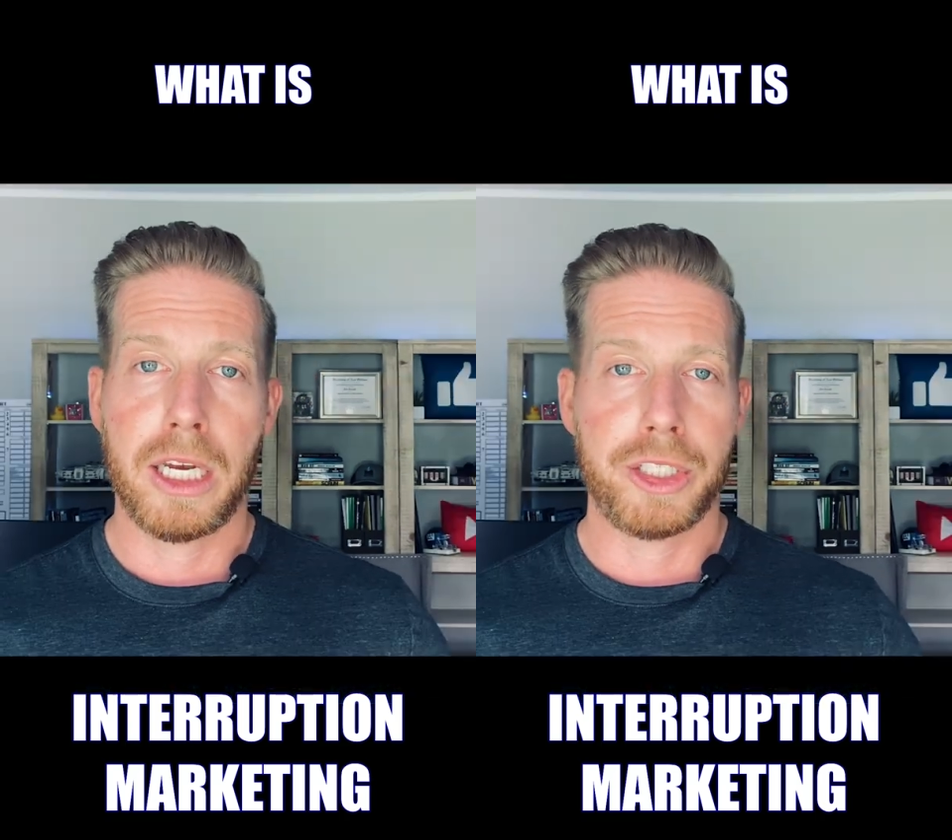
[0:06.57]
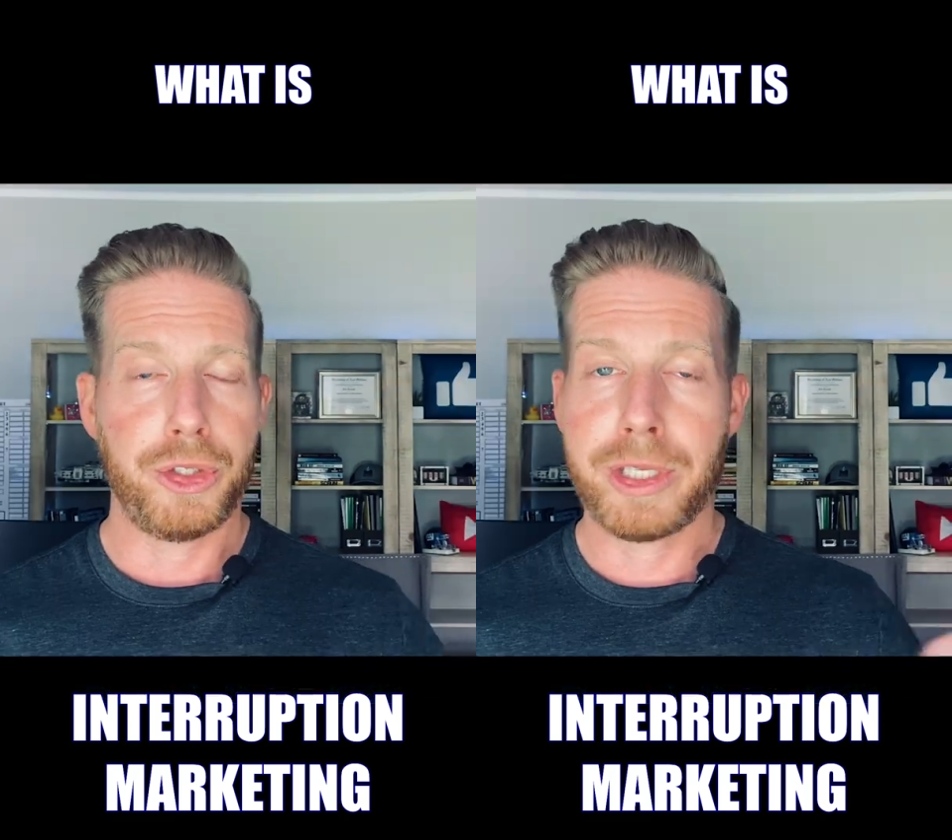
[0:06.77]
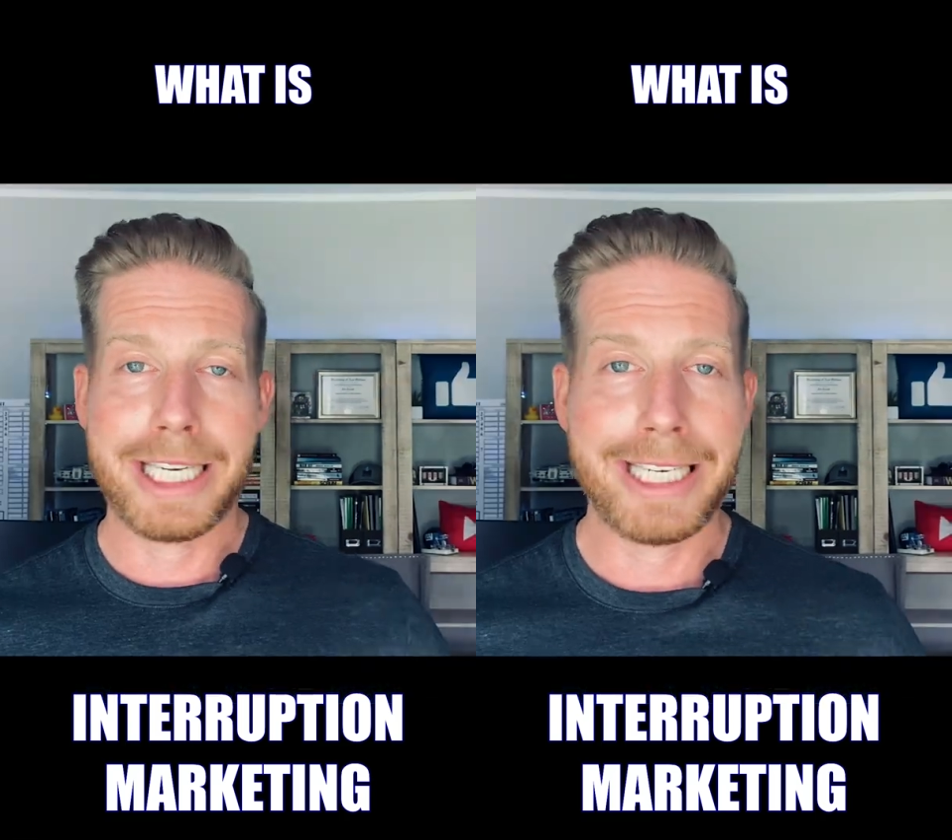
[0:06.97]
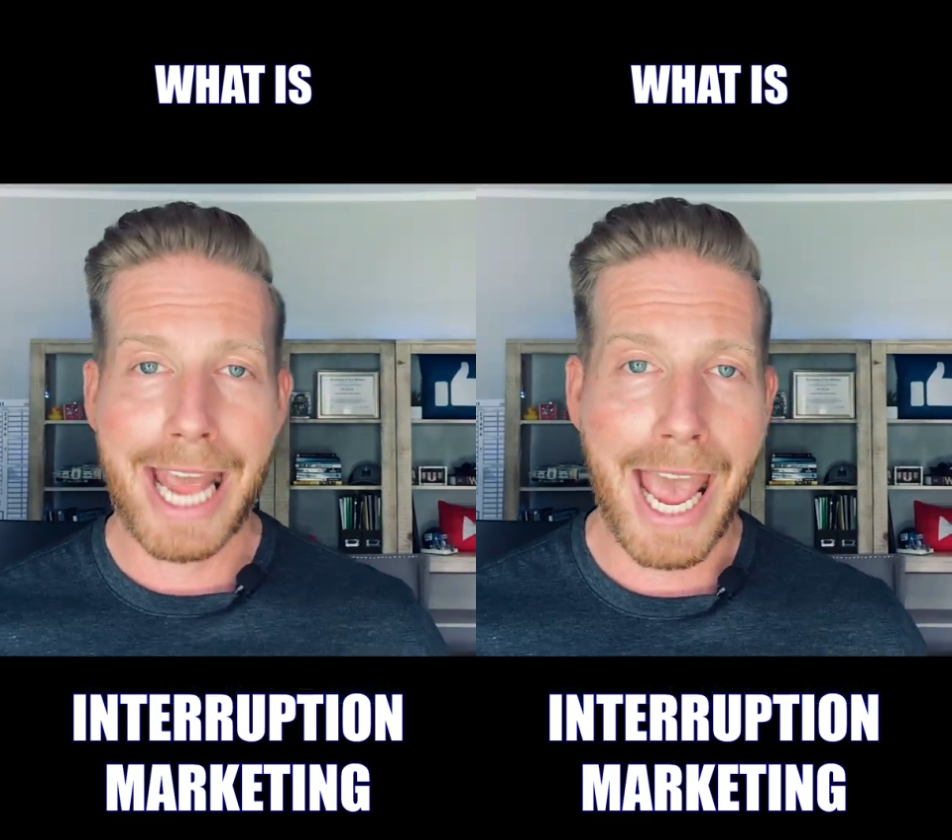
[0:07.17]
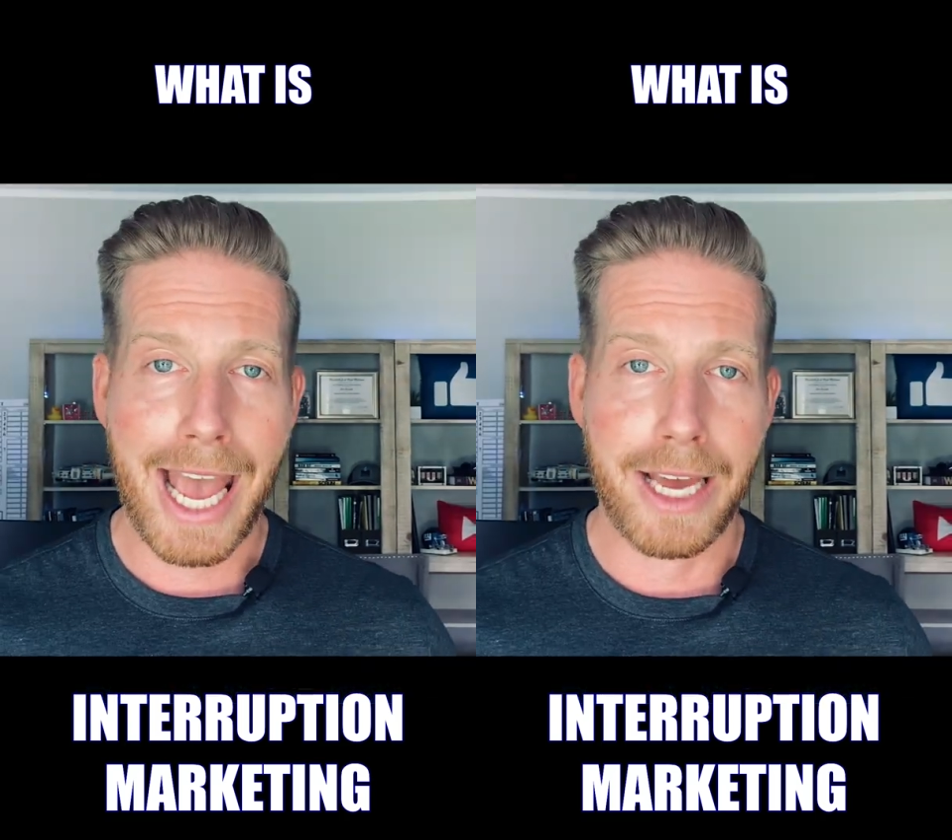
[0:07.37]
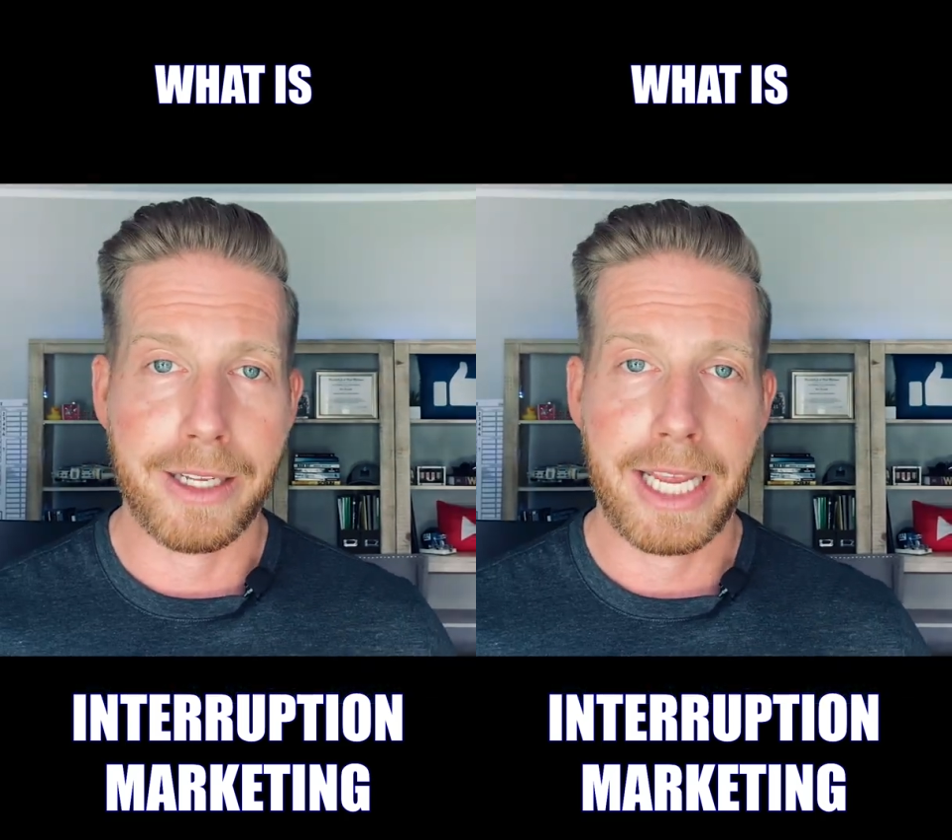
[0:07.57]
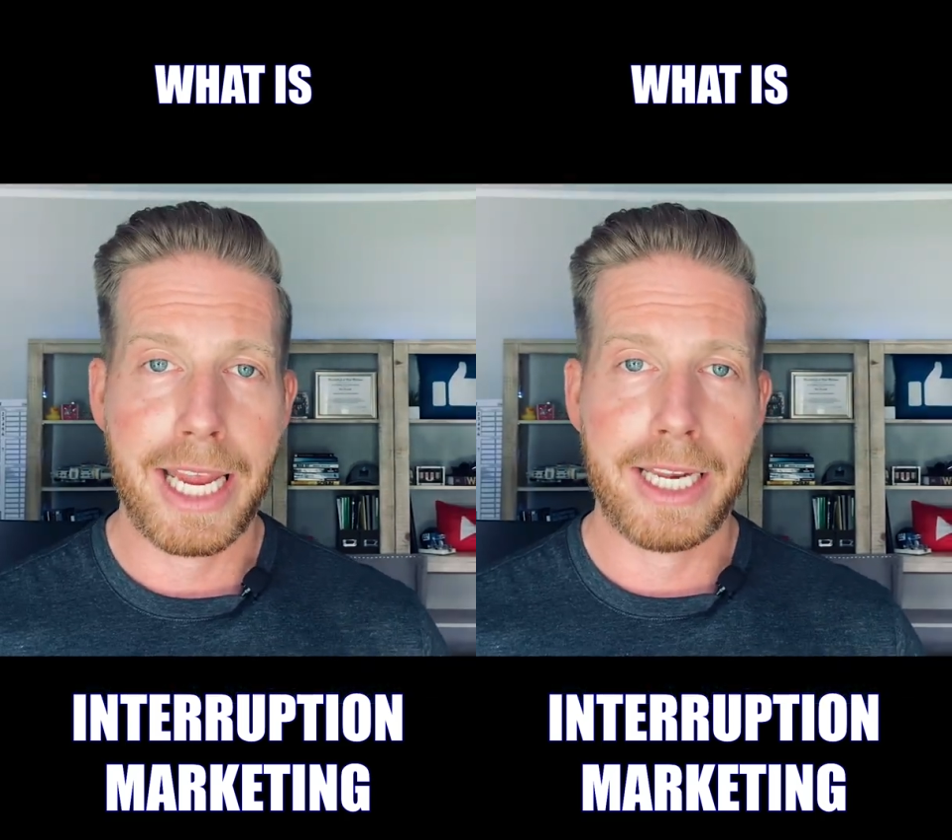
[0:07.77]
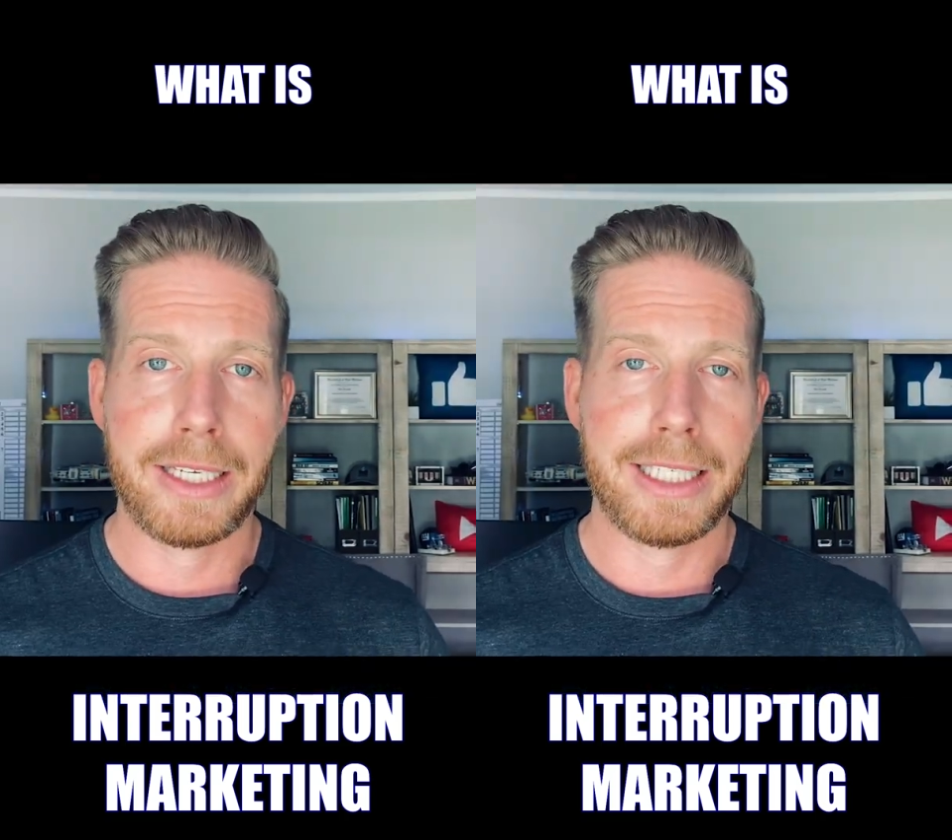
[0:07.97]
you get an ad,
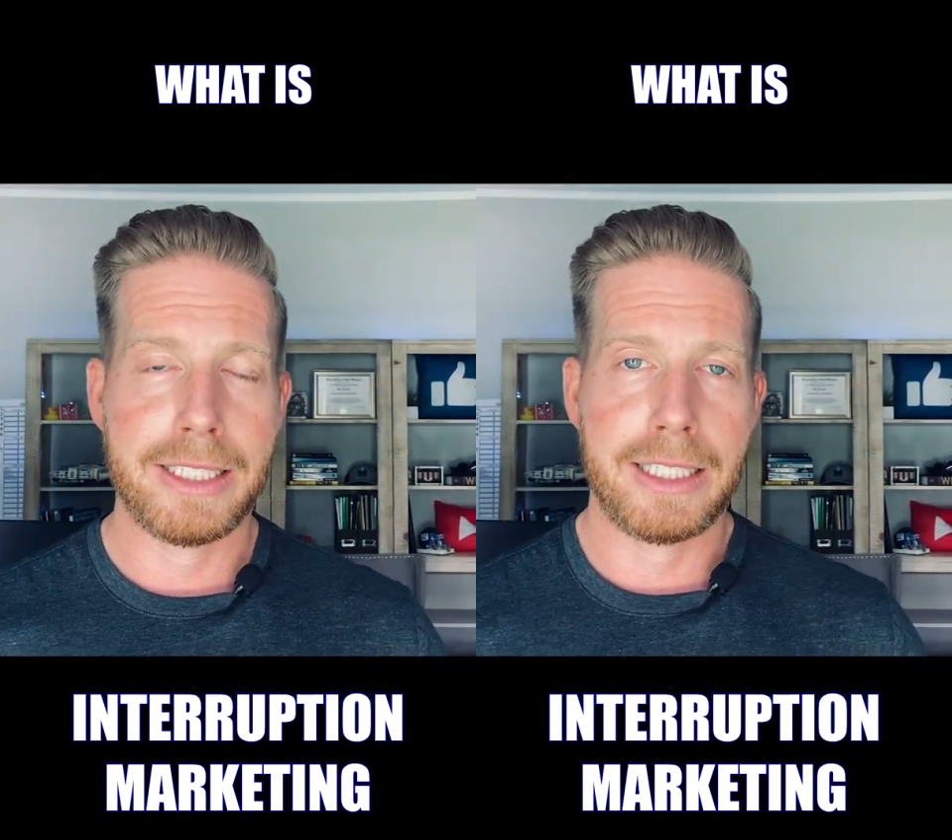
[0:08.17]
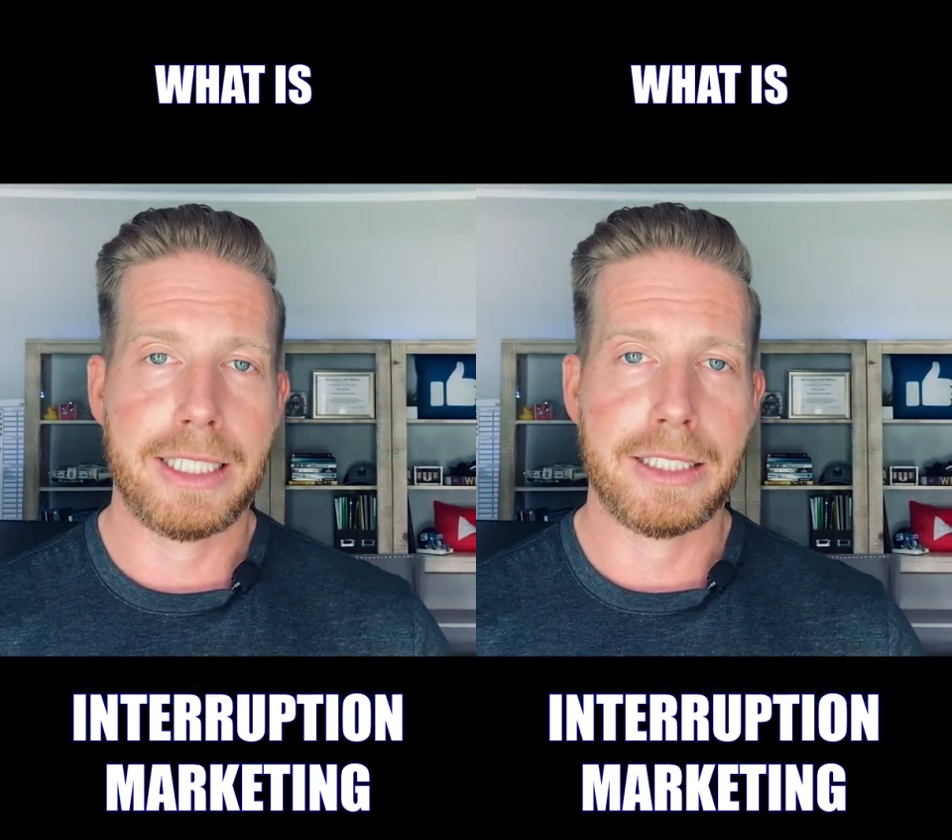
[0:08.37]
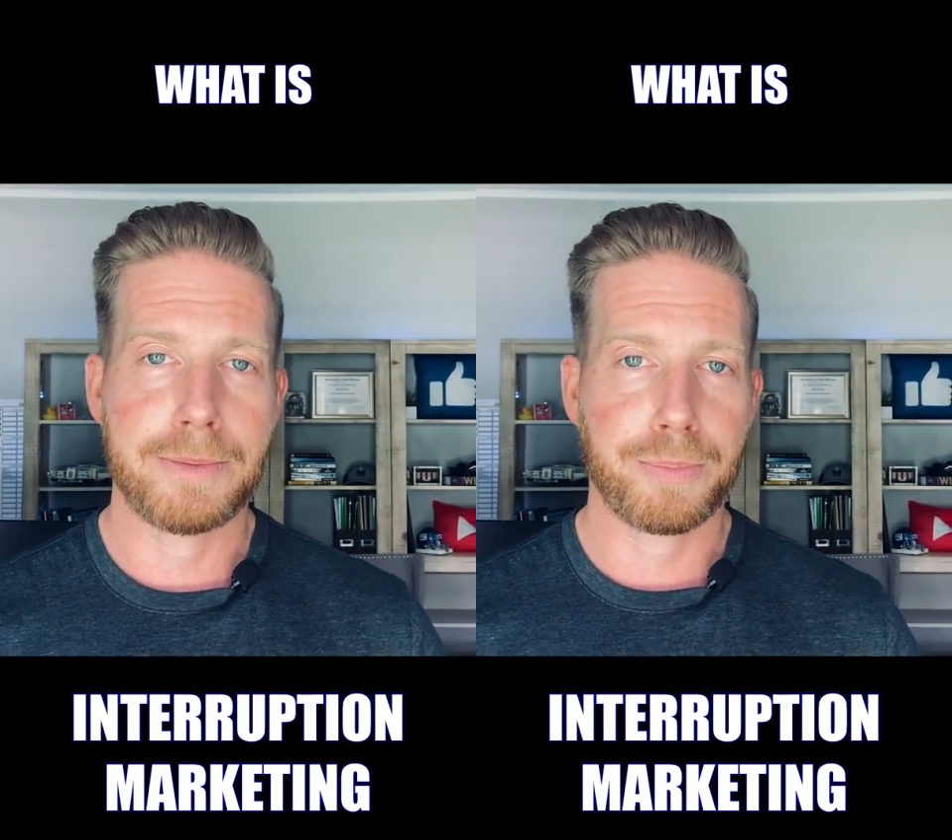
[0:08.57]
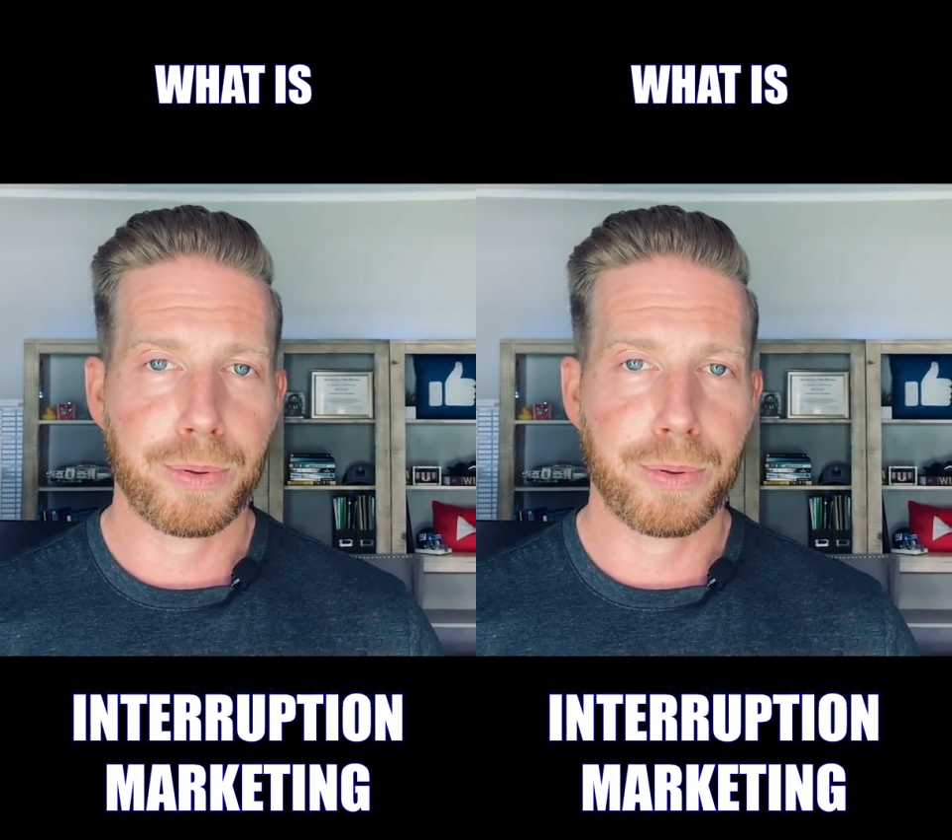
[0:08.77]
and it is